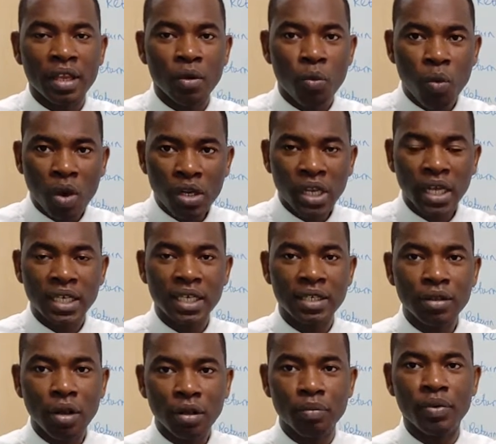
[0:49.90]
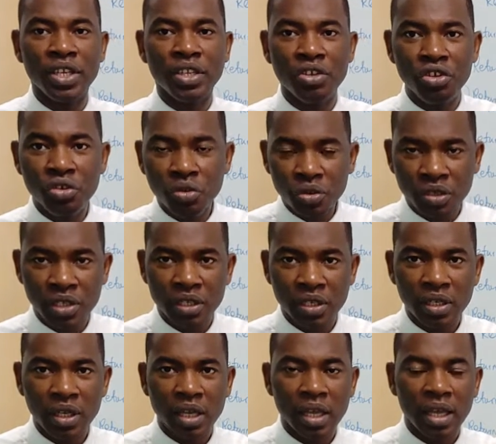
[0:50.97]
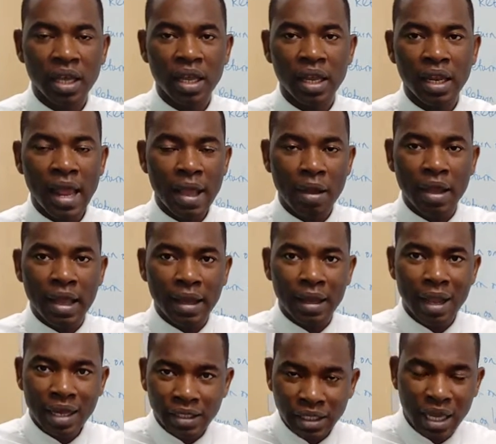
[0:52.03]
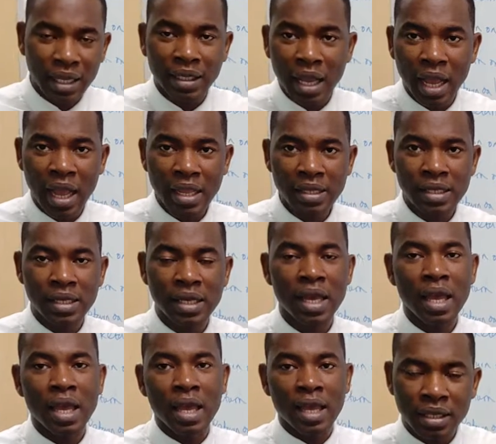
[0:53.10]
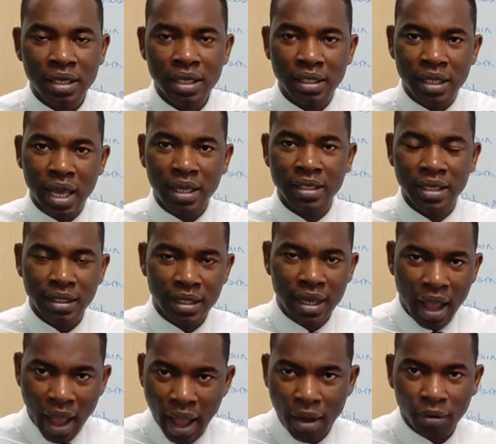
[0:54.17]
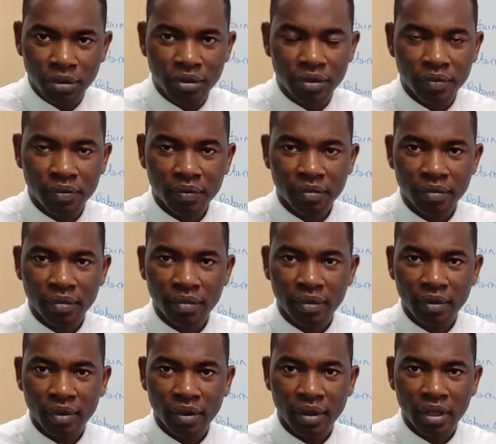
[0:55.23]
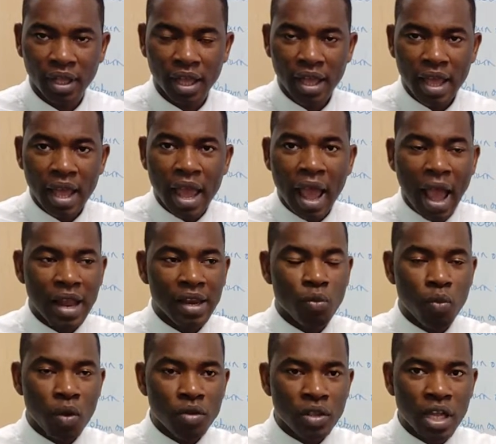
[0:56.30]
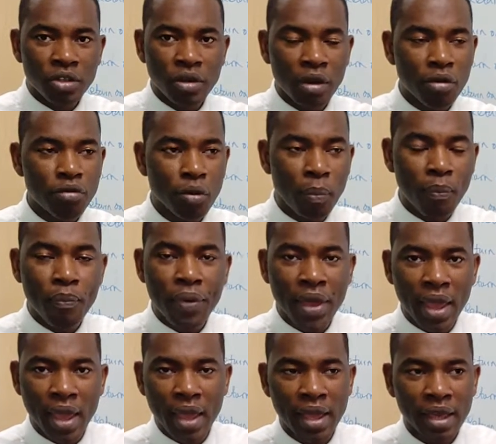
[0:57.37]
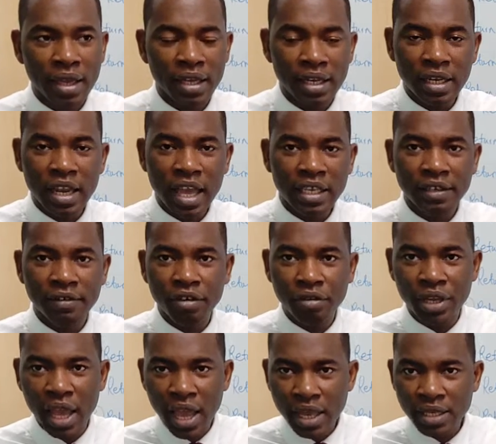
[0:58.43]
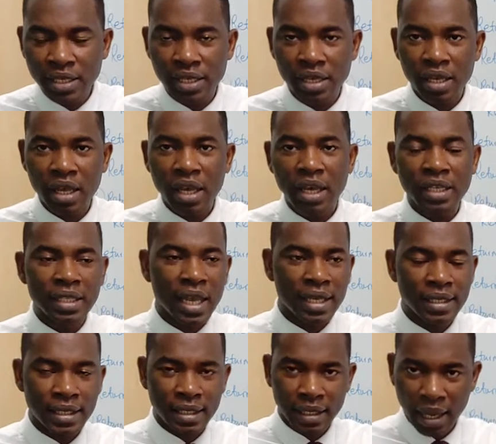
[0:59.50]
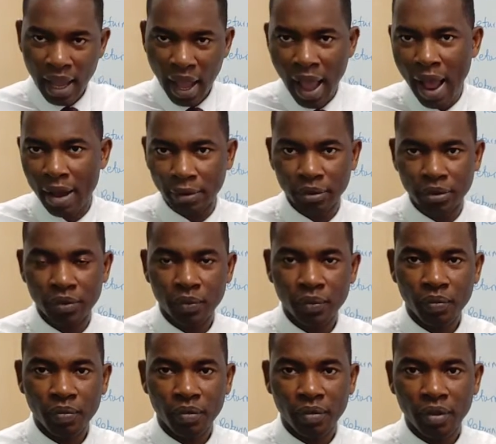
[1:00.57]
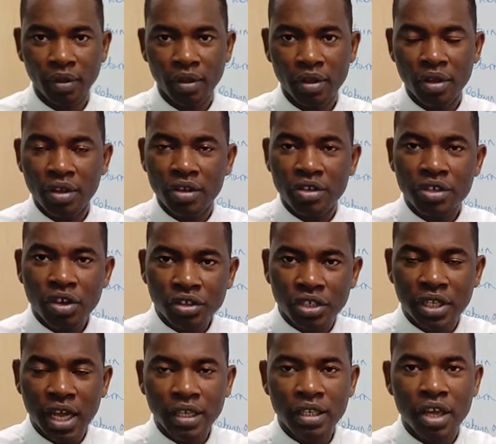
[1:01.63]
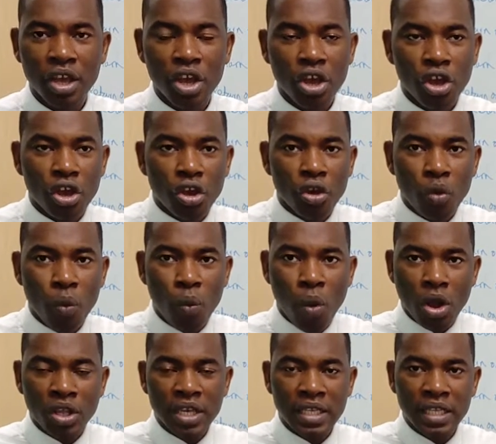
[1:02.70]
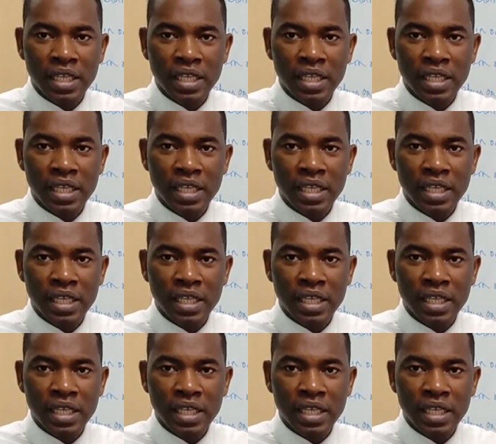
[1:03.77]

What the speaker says: The one that is not being used, like cash at hand, it takes it out. And the one that you're going to pay in the next few days, it takes it out. Such that what